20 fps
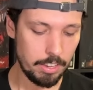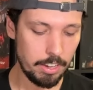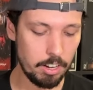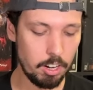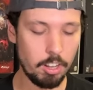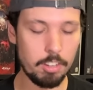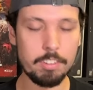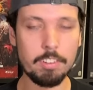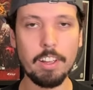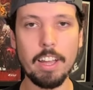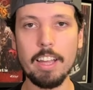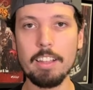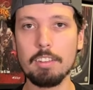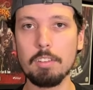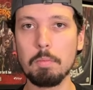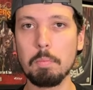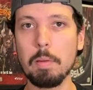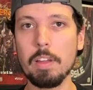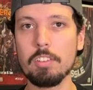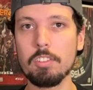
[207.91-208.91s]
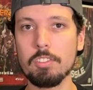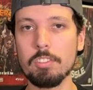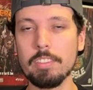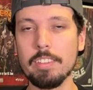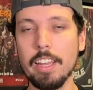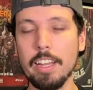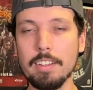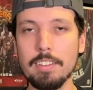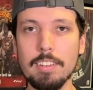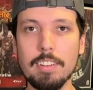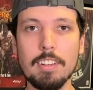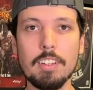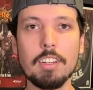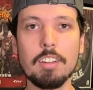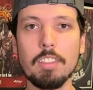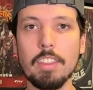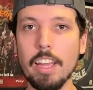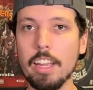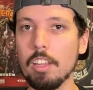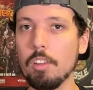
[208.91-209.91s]
It also has special text here
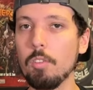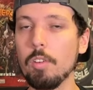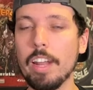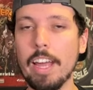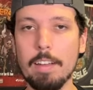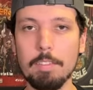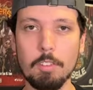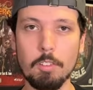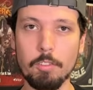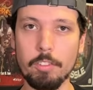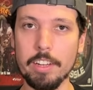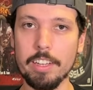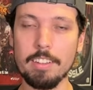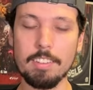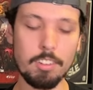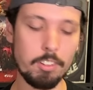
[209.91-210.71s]
that you would have to read.